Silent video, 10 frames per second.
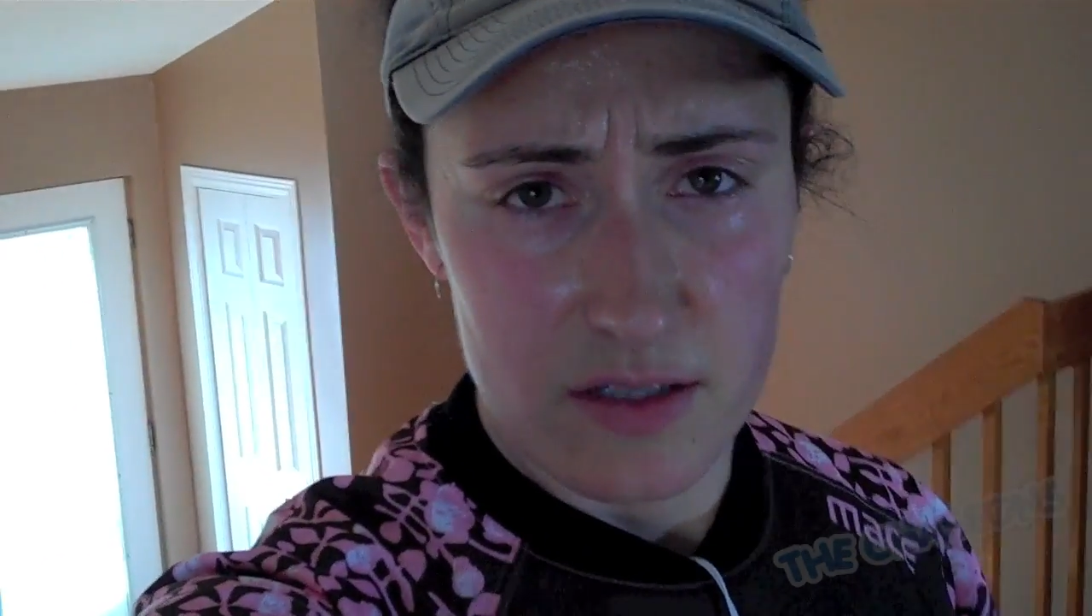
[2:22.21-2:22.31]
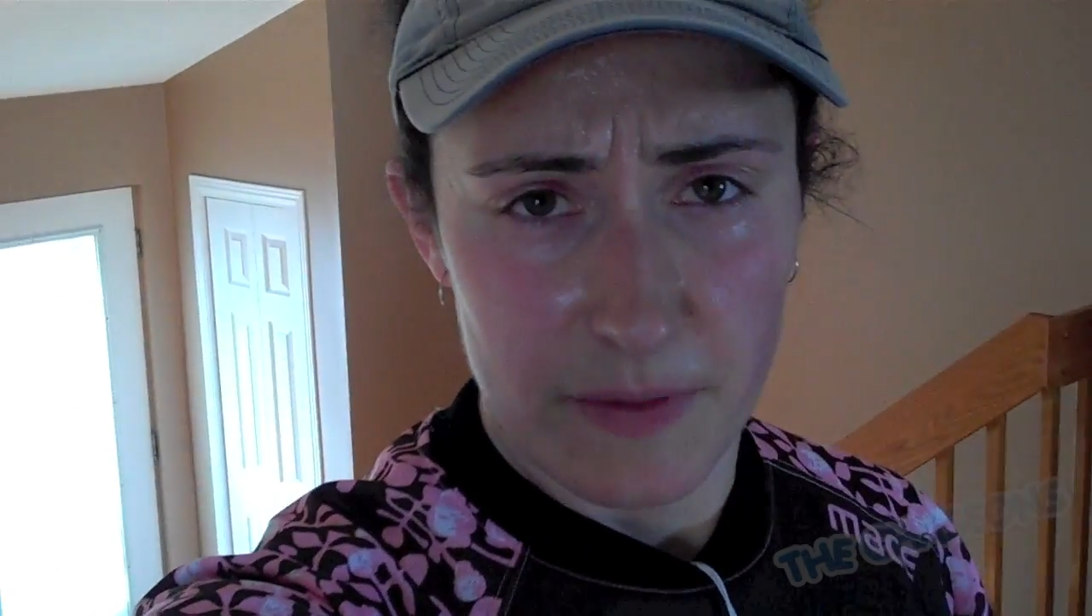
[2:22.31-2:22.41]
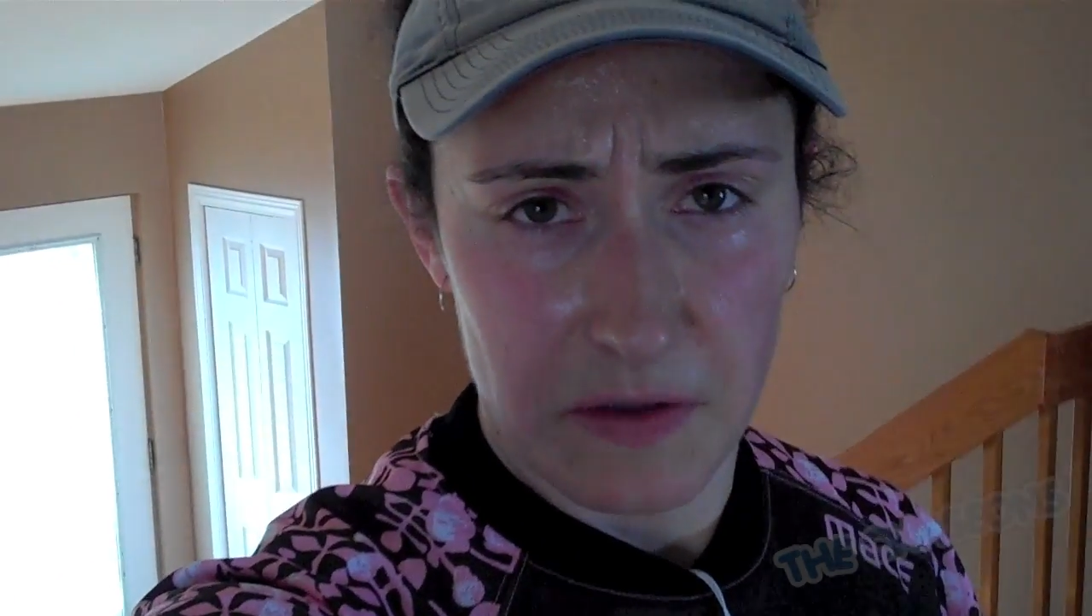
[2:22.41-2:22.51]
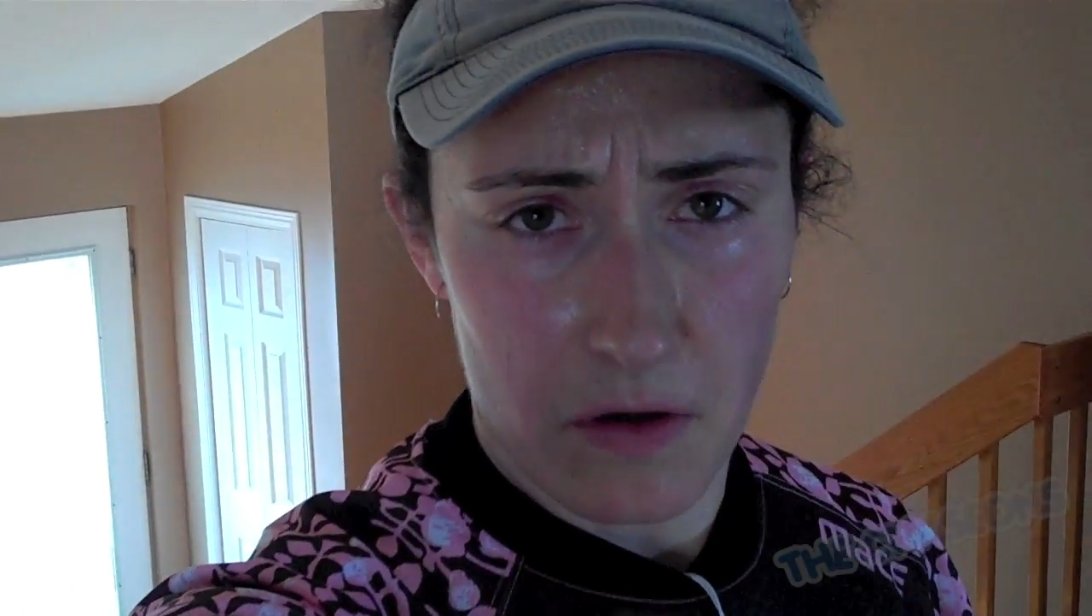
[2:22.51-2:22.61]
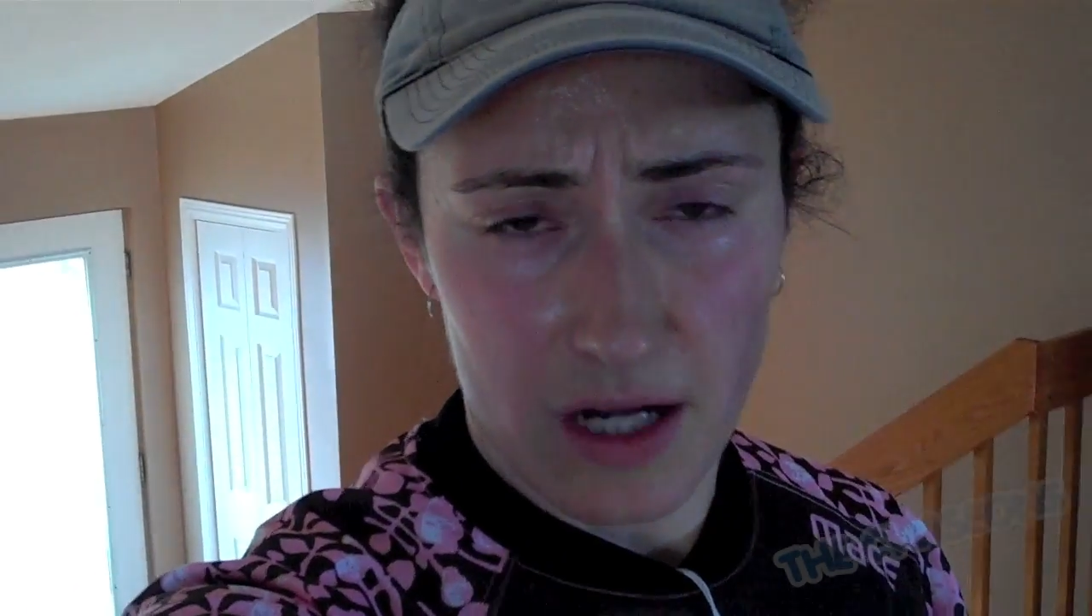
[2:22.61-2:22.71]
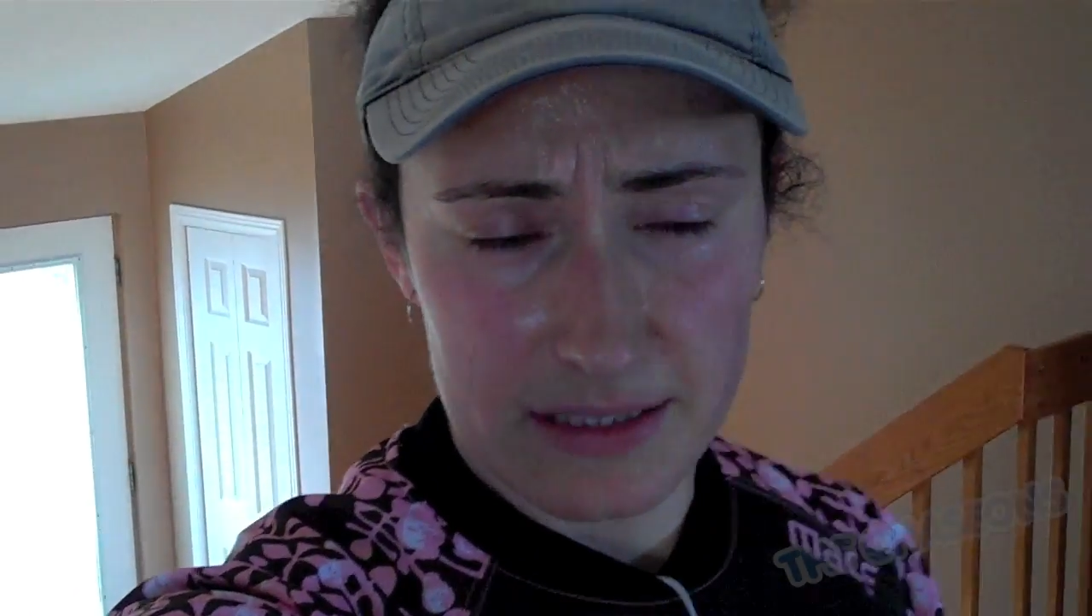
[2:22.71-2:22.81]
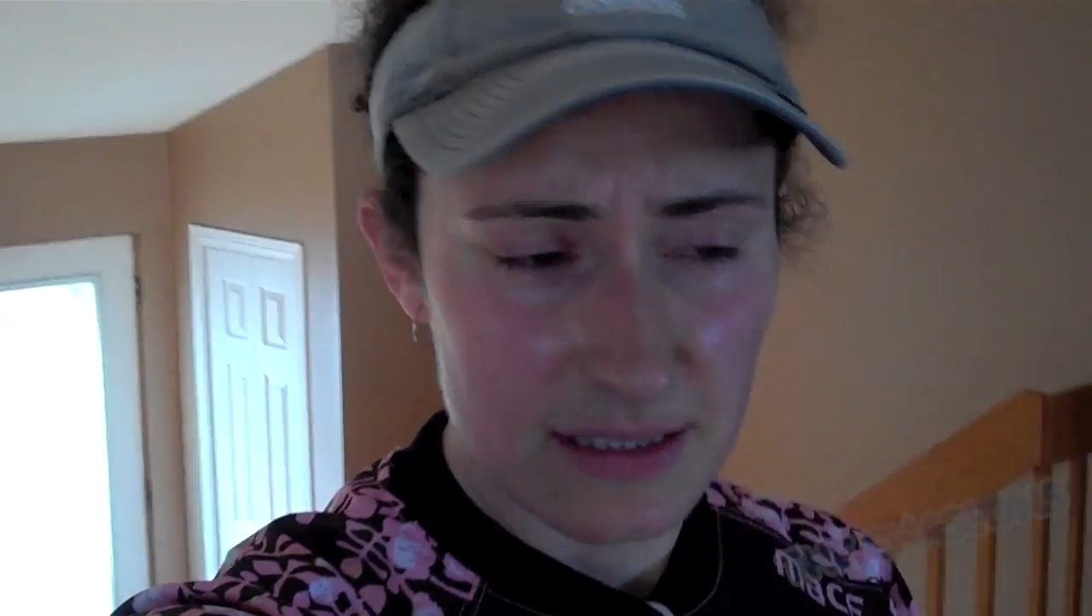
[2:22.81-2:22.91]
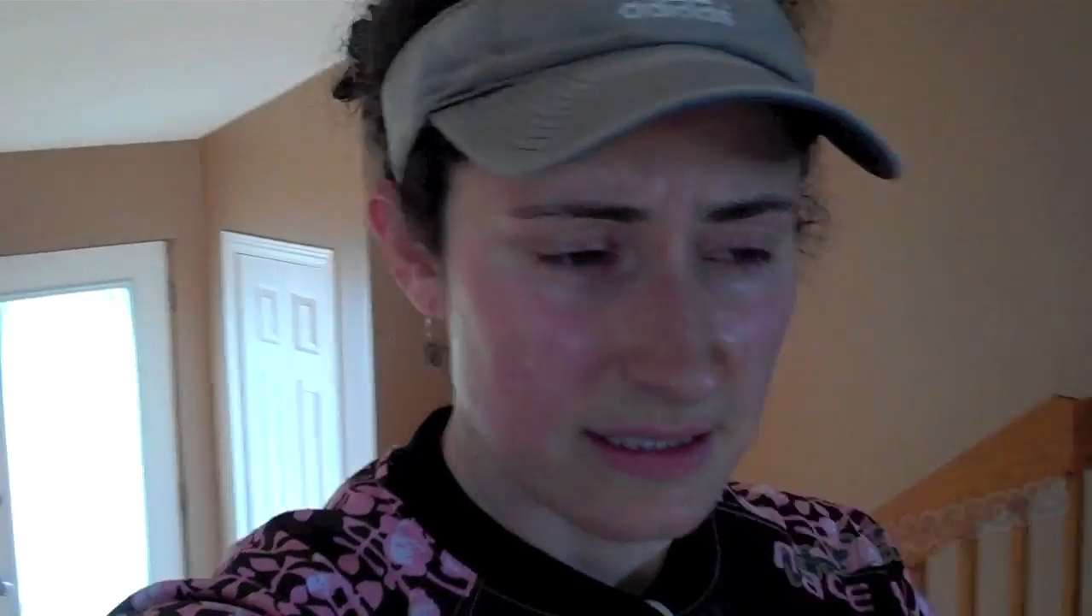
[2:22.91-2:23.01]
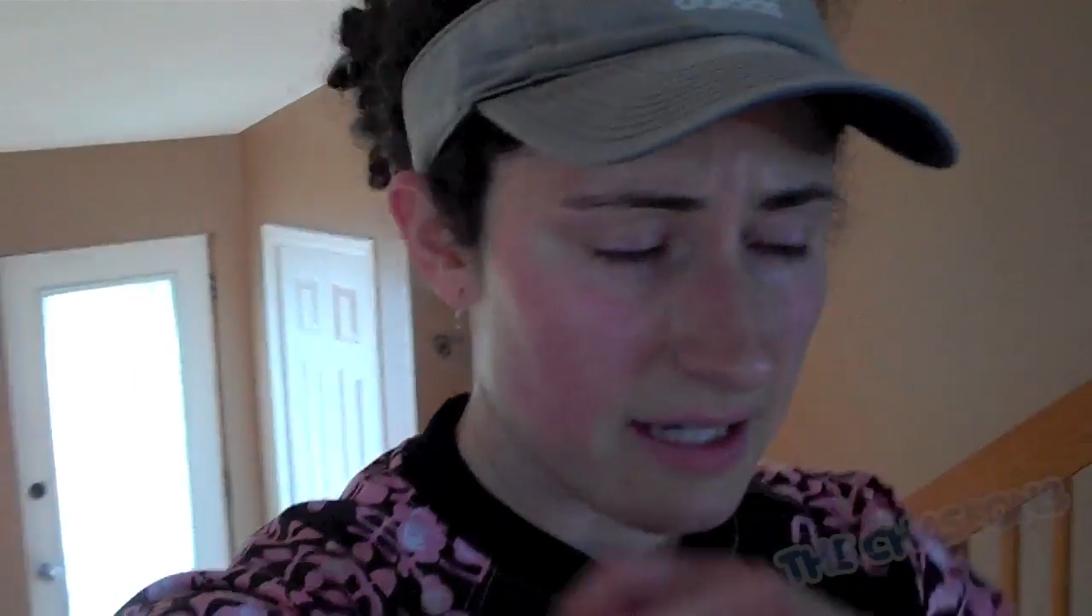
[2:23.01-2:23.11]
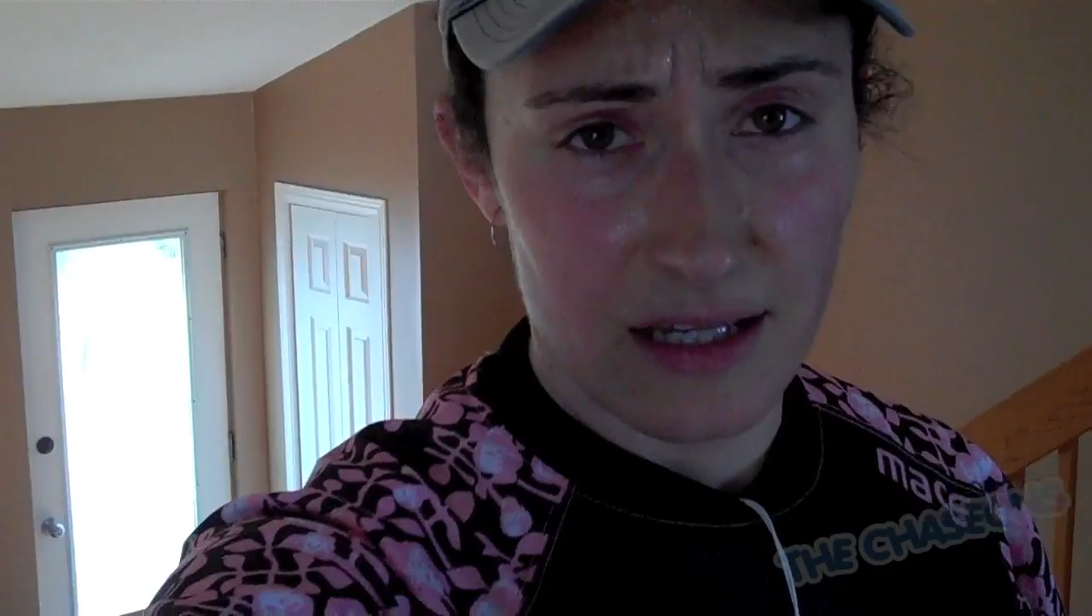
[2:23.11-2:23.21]
many rocks and
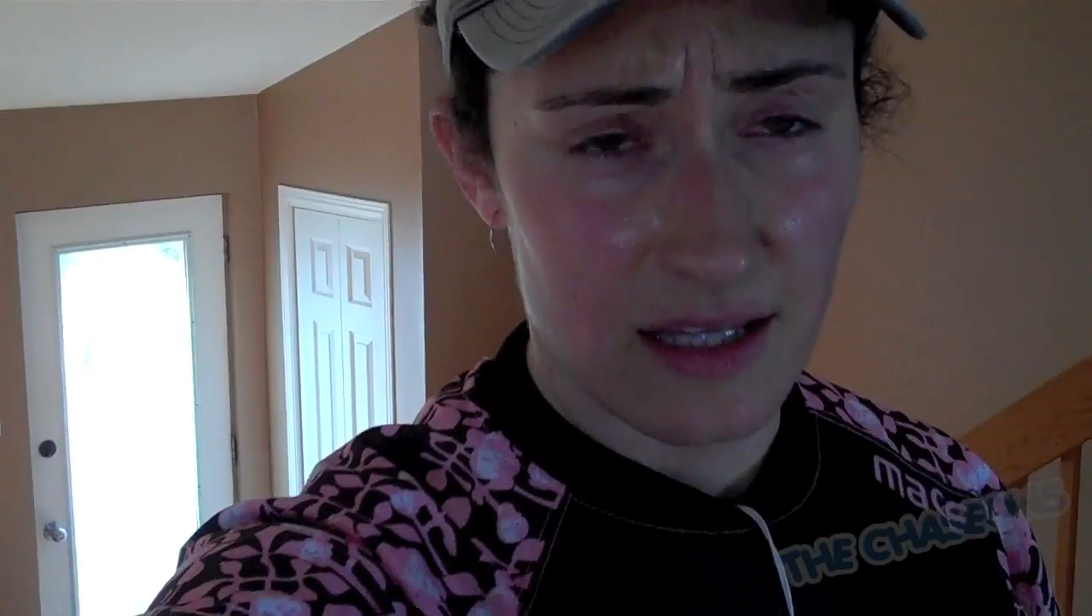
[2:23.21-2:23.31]
stuff.